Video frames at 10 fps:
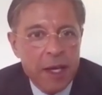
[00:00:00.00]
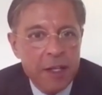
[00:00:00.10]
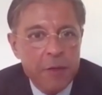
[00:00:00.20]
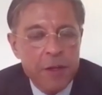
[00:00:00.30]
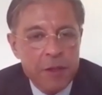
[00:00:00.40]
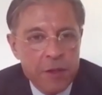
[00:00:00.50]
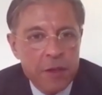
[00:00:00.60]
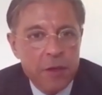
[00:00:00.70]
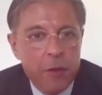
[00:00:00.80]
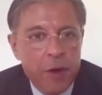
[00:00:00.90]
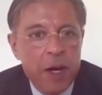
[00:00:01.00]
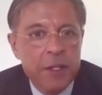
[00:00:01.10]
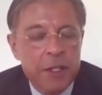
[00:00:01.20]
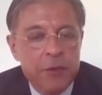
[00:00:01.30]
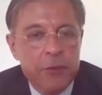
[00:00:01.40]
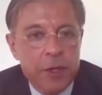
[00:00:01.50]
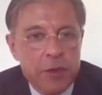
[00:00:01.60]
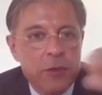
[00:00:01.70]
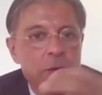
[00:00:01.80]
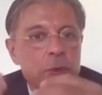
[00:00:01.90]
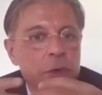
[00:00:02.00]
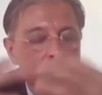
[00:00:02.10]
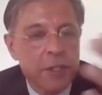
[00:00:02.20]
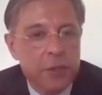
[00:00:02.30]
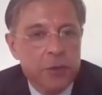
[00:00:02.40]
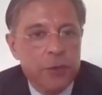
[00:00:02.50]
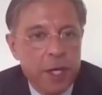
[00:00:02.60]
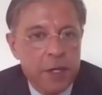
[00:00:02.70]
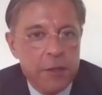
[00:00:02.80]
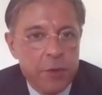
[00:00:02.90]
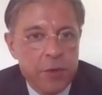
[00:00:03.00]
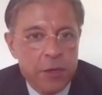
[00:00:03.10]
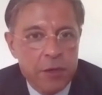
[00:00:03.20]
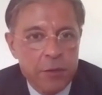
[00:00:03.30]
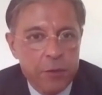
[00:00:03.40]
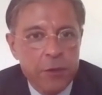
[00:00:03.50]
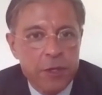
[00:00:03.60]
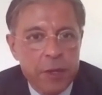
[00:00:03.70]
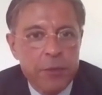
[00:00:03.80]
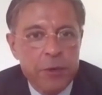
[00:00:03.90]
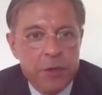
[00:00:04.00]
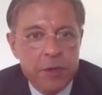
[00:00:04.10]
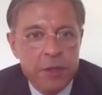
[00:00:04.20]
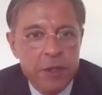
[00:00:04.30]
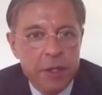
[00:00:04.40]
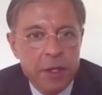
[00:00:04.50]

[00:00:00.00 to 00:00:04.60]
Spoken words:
And if it's of high interest, you will need to create a position for that person.